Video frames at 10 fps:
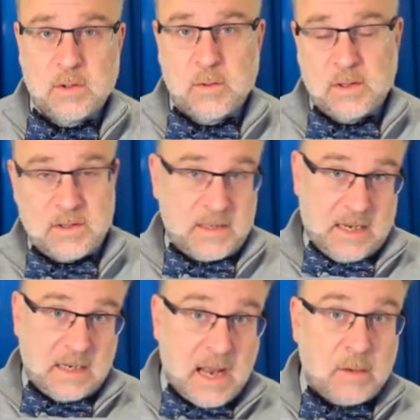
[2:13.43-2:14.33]
to
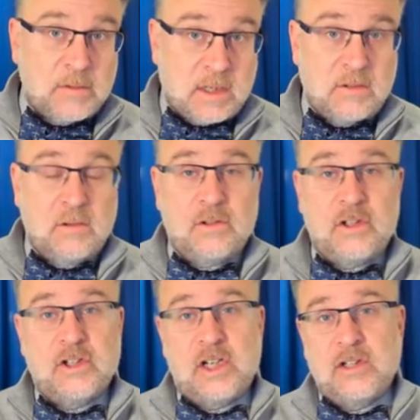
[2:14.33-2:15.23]
understand how
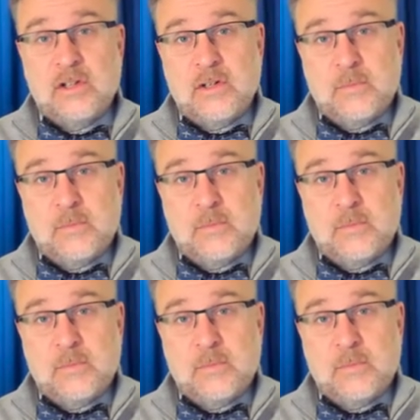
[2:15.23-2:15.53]
technology changes,